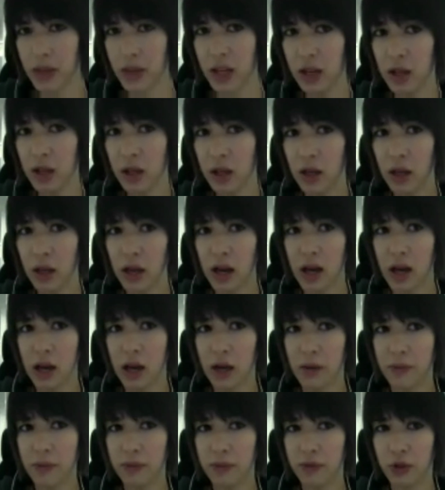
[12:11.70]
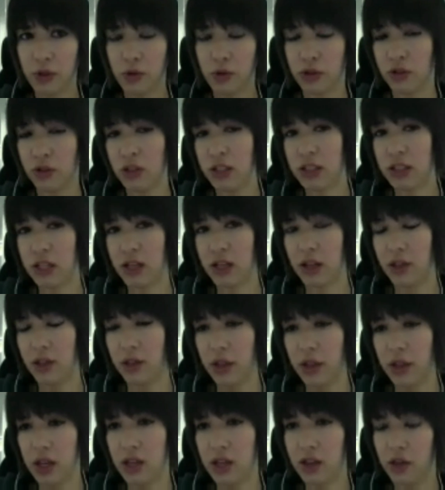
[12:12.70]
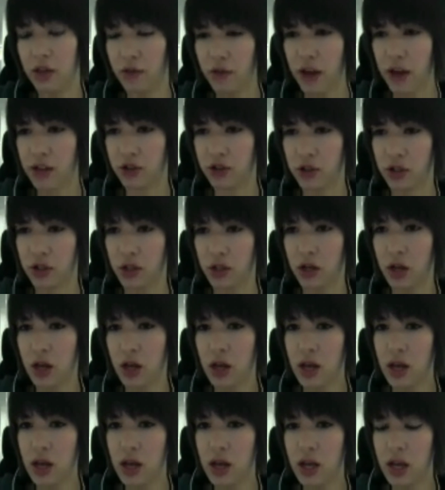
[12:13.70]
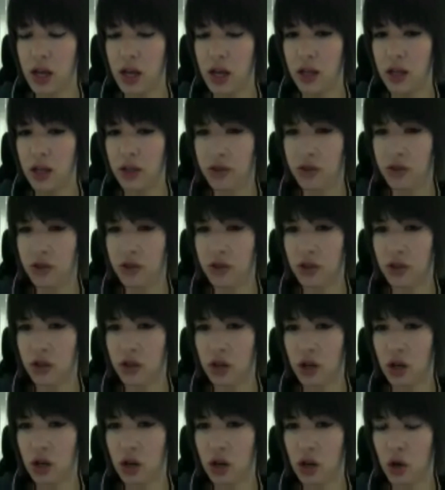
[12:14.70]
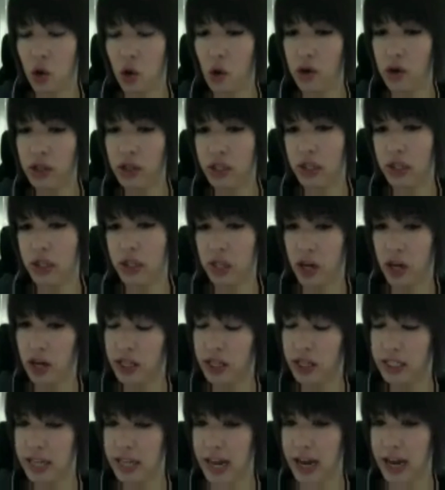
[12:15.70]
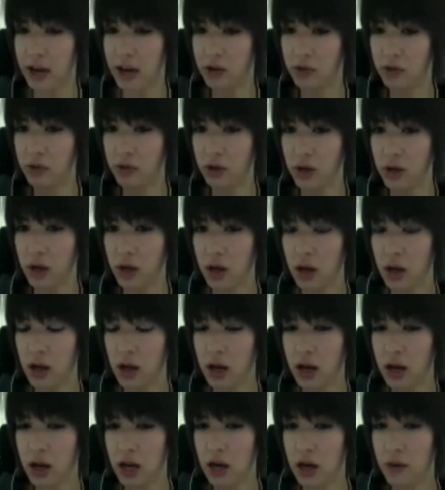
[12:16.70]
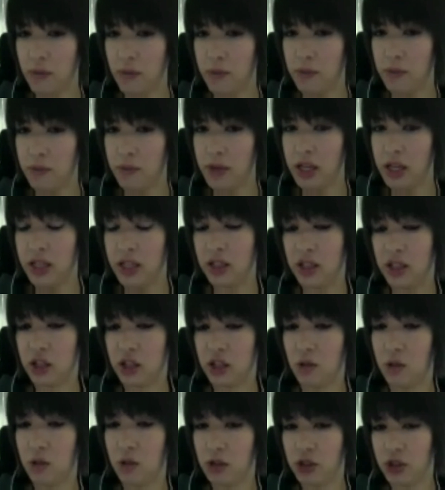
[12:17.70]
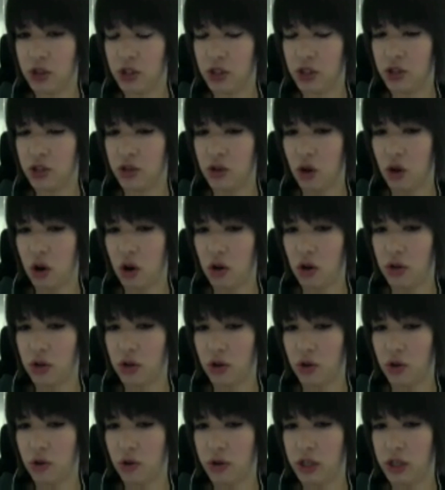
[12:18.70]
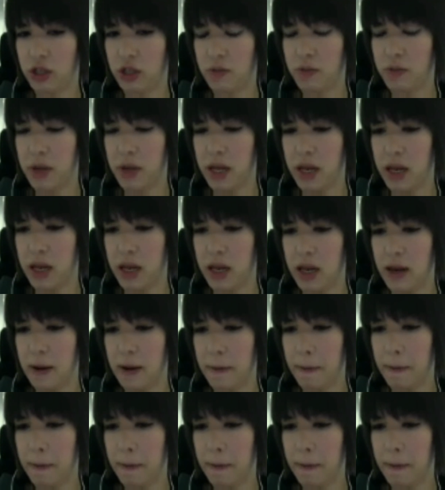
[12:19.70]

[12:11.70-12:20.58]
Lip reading: To a certain extent, I think the fashion is going to die down in so much as it's not going to be